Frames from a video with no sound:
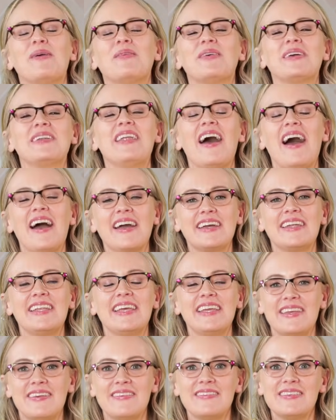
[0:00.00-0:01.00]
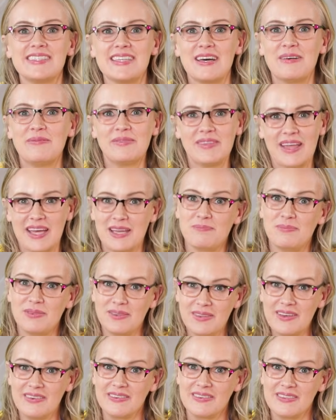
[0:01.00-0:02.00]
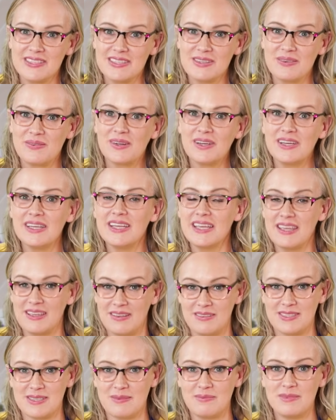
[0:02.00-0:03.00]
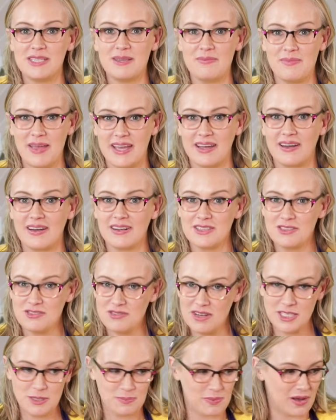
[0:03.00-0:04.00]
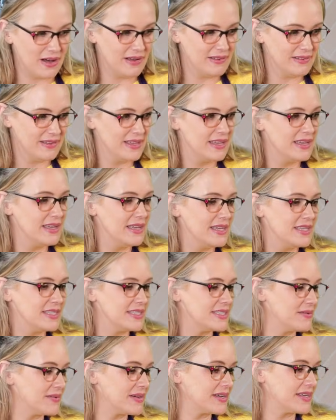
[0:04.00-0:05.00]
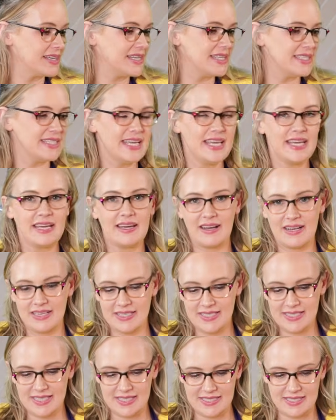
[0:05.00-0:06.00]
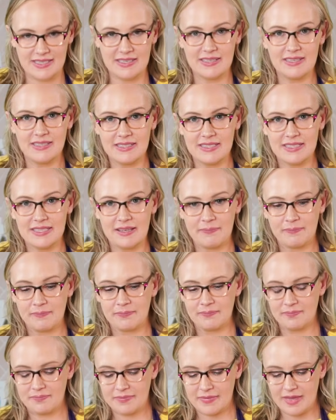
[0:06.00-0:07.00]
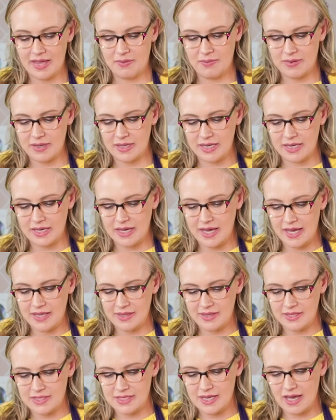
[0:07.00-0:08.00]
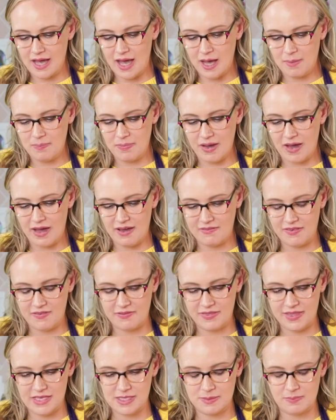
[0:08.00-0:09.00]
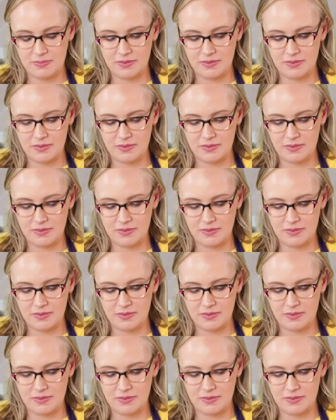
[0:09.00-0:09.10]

But we're not going to use them like balloons. We're going to use them to make our stress ball. So we're going to take our scissors and we're going to cut the top off of these